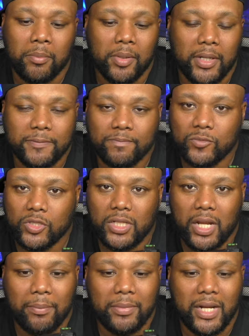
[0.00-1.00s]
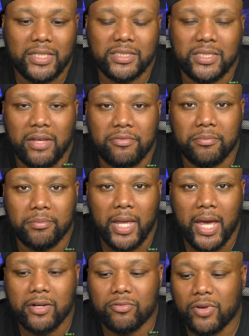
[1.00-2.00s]
But, you know, I mean, I just haven't
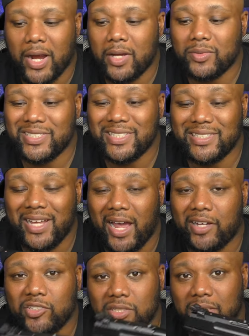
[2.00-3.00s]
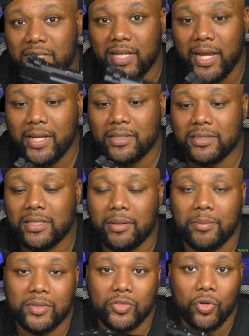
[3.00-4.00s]
gotten around to actually getting
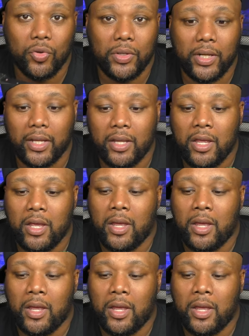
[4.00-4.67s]
some and doing it.